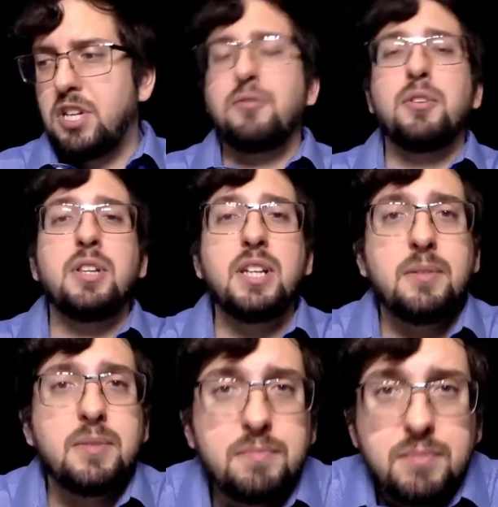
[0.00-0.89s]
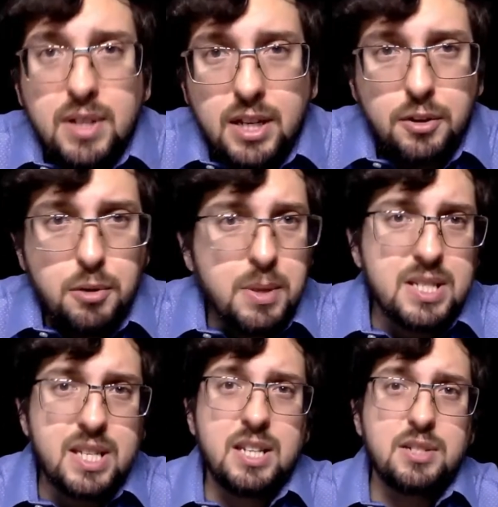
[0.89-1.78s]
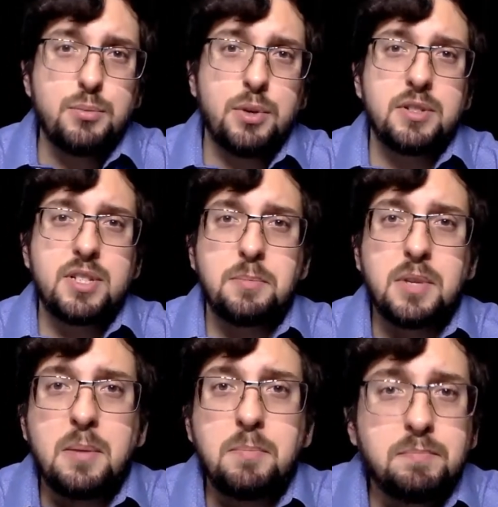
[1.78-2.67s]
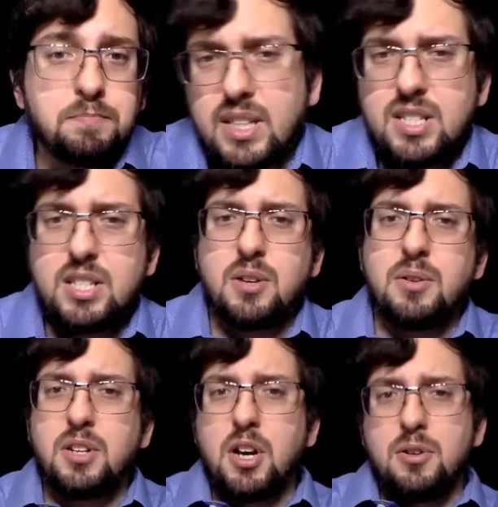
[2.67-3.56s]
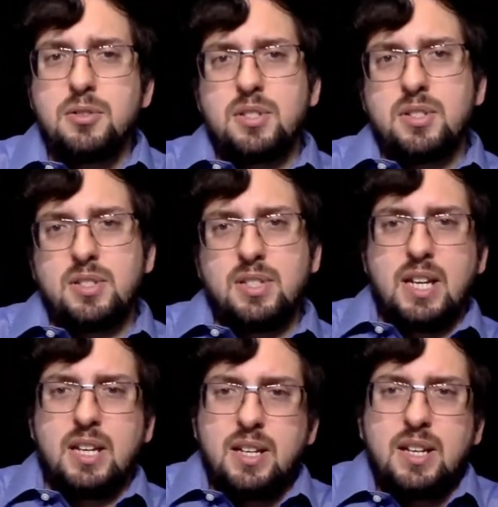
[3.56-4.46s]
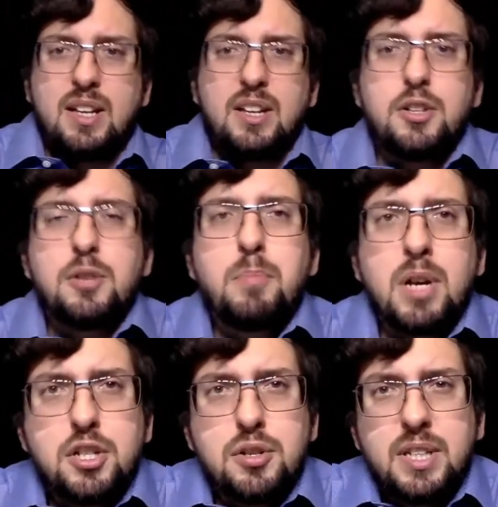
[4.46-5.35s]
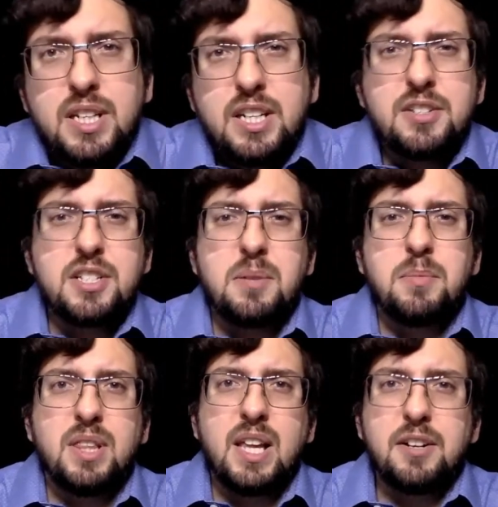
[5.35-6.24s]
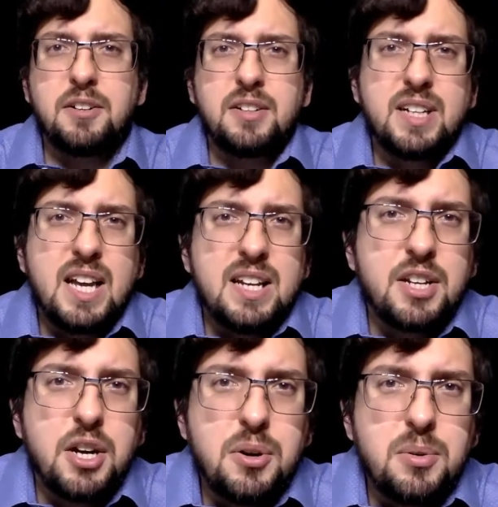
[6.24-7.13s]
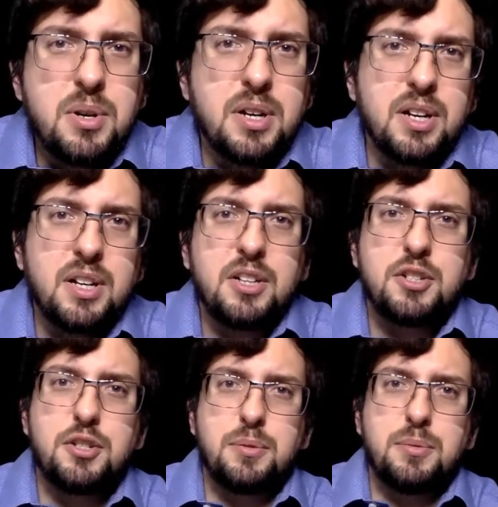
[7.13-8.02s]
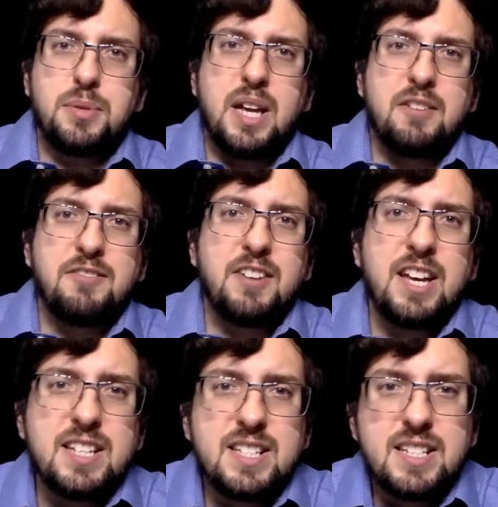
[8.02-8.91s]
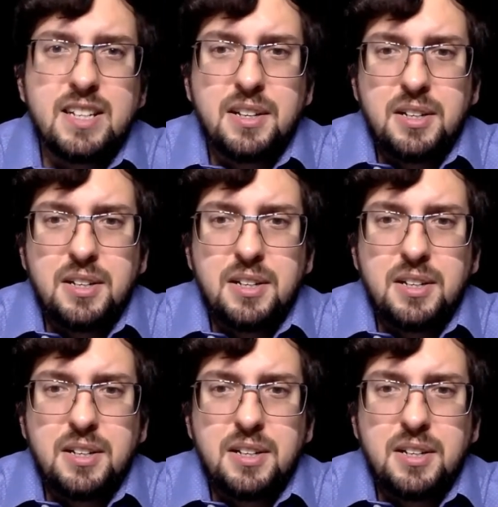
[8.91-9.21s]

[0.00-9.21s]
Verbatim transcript: differently i don't know my skin is weird sometimes so it goes then patchouli there's some leather that go uh, through that phase.